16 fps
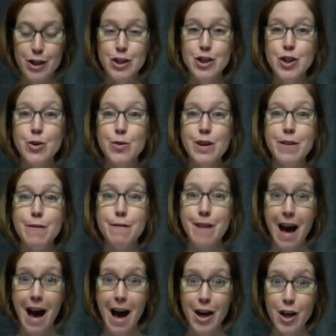to
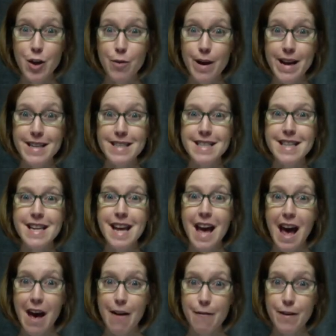evaluate the
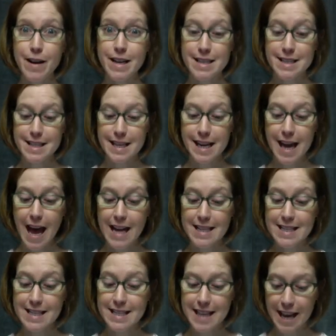efficacy and
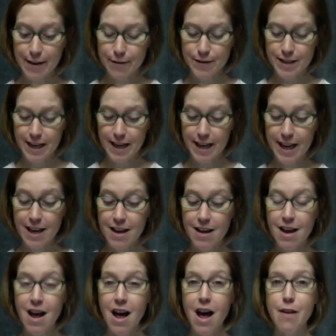safety
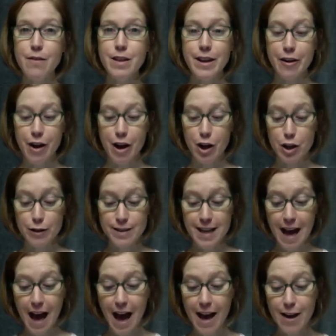of
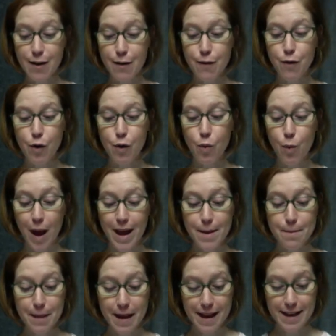liraglutide for
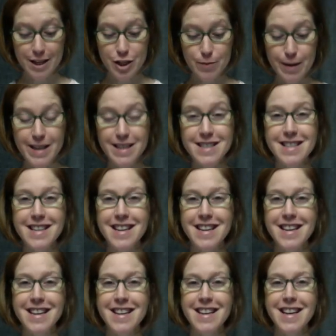weight management
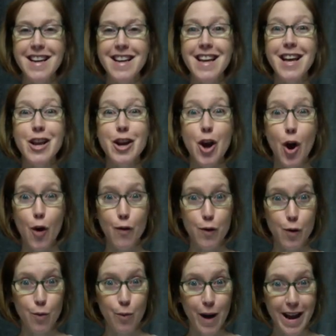in
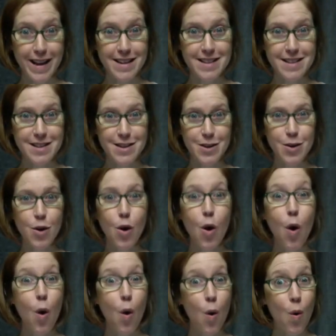overweight
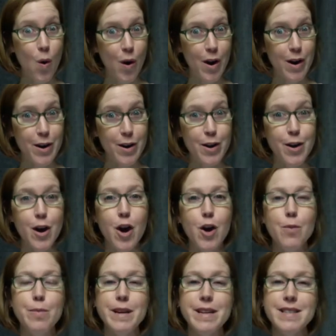or
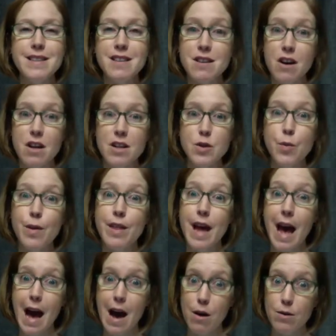obese adults
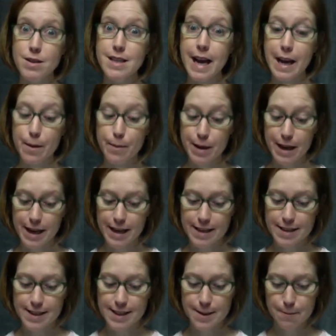without
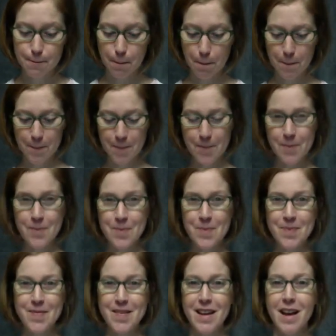diabetes.
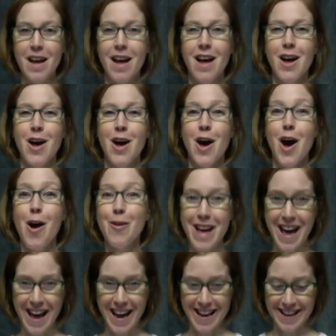
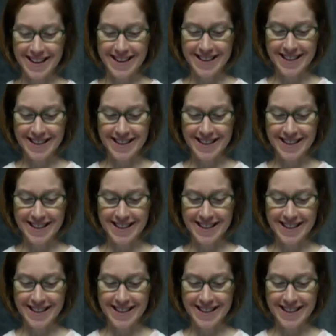Okay,